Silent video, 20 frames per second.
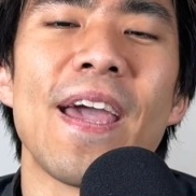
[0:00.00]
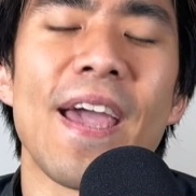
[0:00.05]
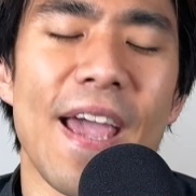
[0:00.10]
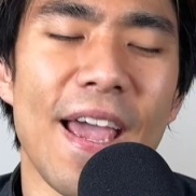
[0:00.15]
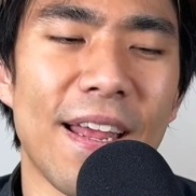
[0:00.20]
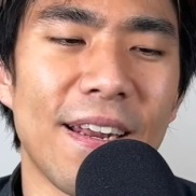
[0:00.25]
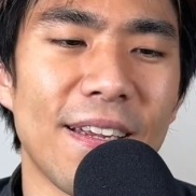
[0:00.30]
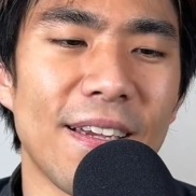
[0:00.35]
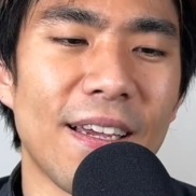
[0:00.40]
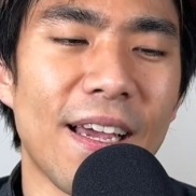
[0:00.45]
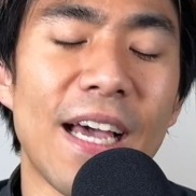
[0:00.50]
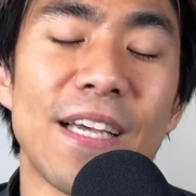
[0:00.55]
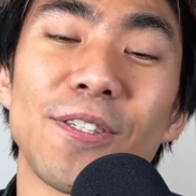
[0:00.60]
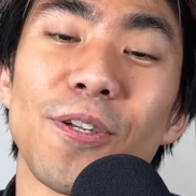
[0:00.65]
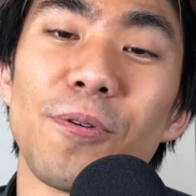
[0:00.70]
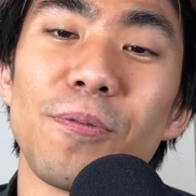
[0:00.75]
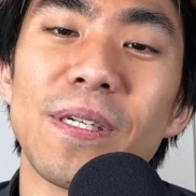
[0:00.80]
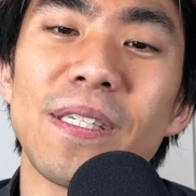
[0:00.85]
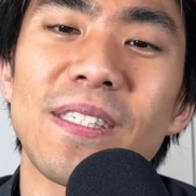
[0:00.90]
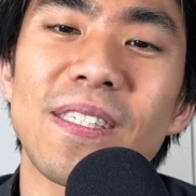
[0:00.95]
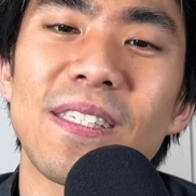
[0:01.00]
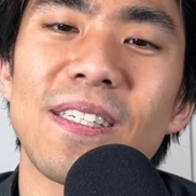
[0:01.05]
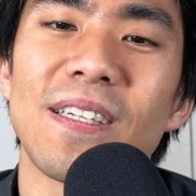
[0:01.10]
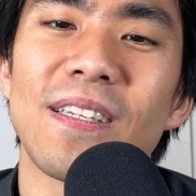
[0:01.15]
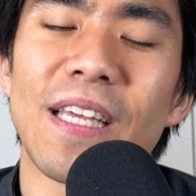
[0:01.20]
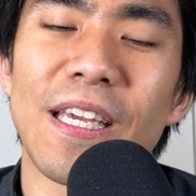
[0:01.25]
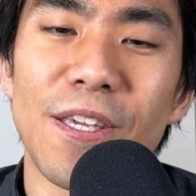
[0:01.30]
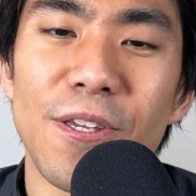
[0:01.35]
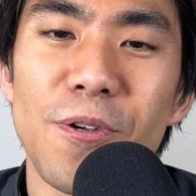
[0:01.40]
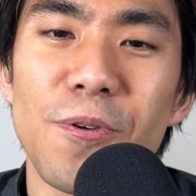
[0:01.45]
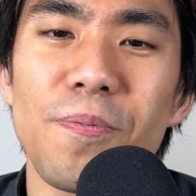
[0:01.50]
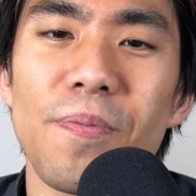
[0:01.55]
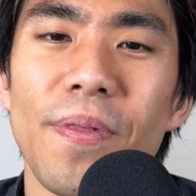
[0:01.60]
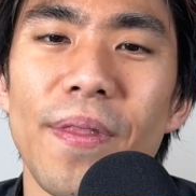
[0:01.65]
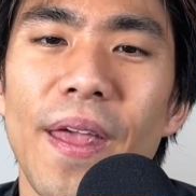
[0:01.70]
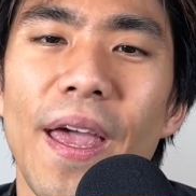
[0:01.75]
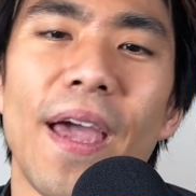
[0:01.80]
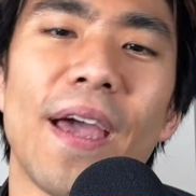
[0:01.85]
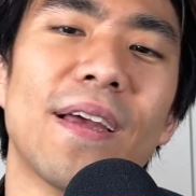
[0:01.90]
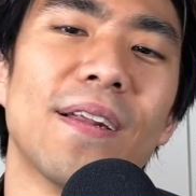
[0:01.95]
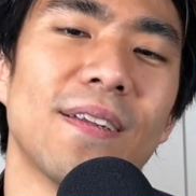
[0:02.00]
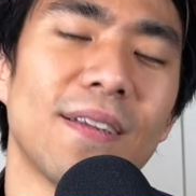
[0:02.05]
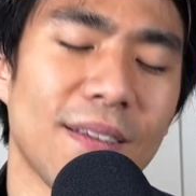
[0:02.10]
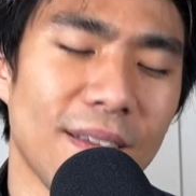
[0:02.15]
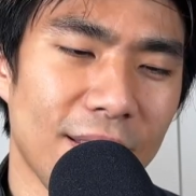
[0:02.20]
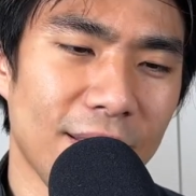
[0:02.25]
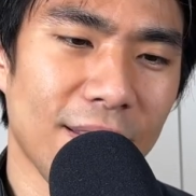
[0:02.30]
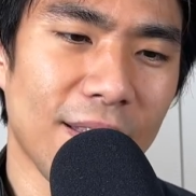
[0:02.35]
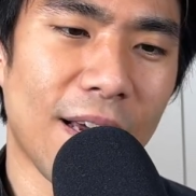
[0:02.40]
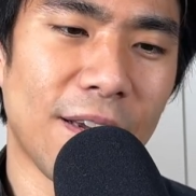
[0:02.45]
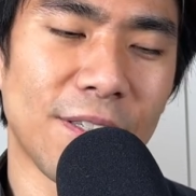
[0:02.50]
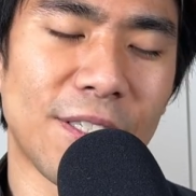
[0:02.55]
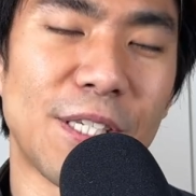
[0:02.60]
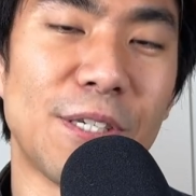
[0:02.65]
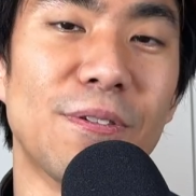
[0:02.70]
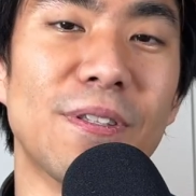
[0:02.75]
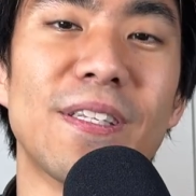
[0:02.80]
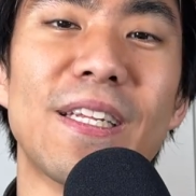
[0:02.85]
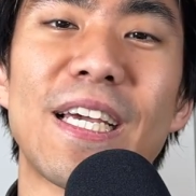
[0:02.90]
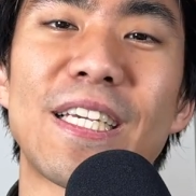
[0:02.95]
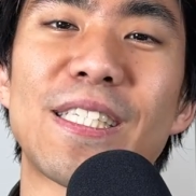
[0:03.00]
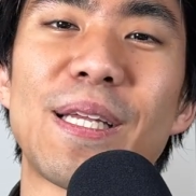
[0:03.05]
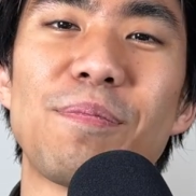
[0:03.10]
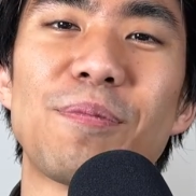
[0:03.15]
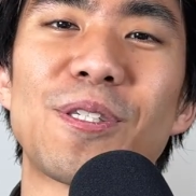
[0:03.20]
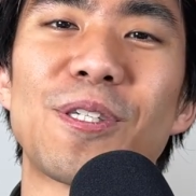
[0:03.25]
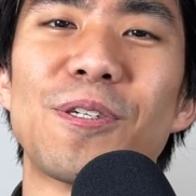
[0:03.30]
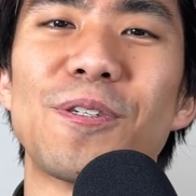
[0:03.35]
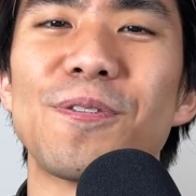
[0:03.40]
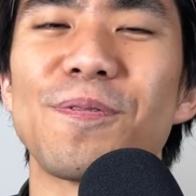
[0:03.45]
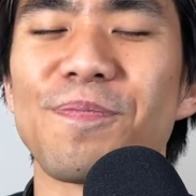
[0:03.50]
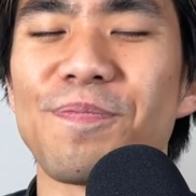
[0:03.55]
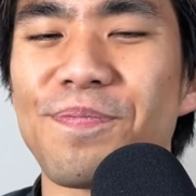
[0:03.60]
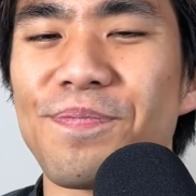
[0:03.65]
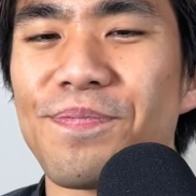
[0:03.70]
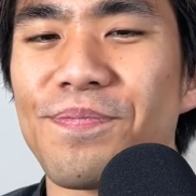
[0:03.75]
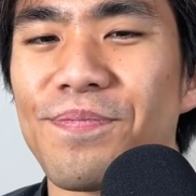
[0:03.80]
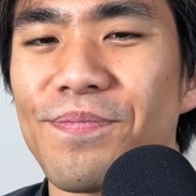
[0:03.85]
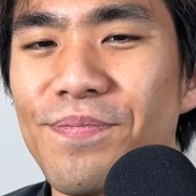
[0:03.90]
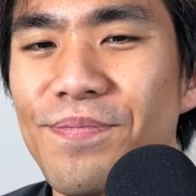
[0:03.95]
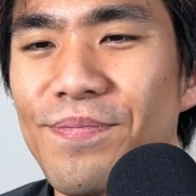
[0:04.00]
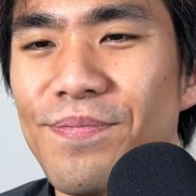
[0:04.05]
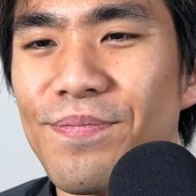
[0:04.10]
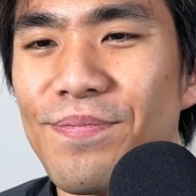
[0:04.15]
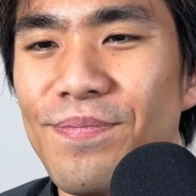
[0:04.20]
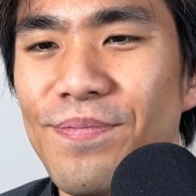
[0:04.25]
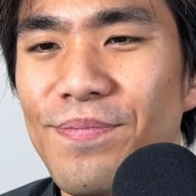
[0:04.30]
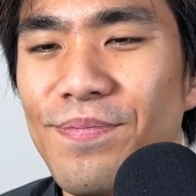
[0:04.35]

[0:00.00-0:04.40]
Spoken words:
And as always, thank you, and I'll see you in the next episode.